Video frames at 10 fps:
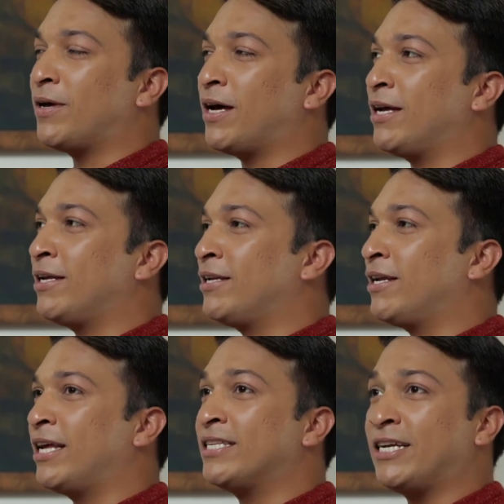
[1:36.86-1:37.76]
I
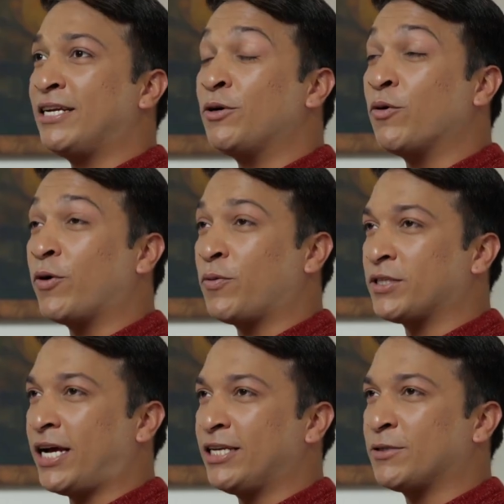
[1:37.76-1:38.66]
realized I didn't know what was
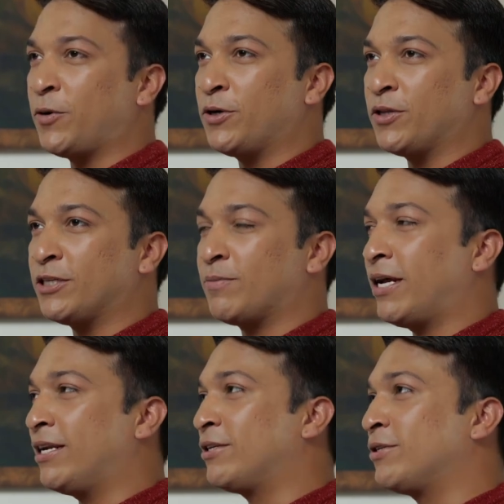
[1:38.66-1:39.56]
the highest point on this
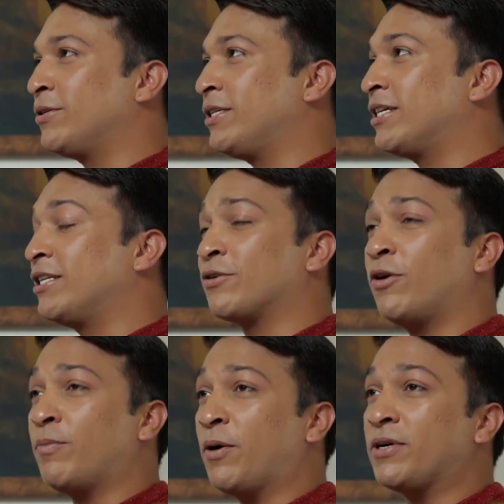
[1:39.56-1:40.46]
planet. So he said it's
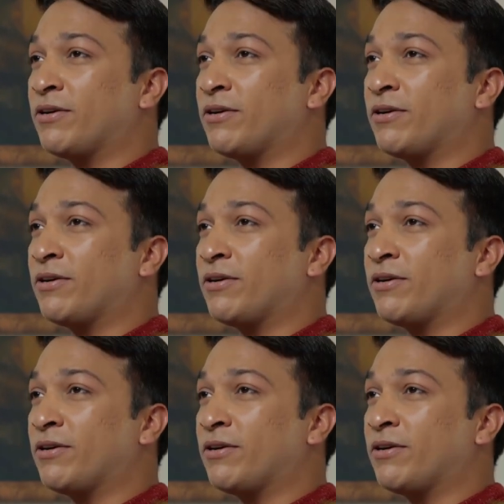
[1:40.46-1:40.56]
called Mount